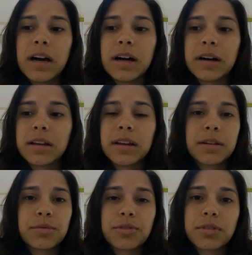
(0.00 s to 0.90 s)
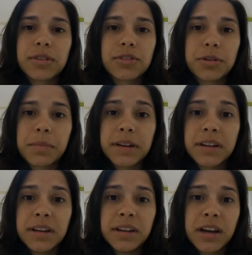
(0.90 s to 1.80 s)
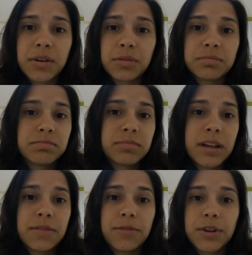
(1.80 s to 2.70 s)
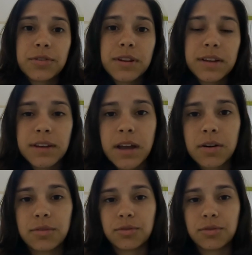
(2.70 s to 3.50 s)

I guess I'm just gonna start my day now and figure things out.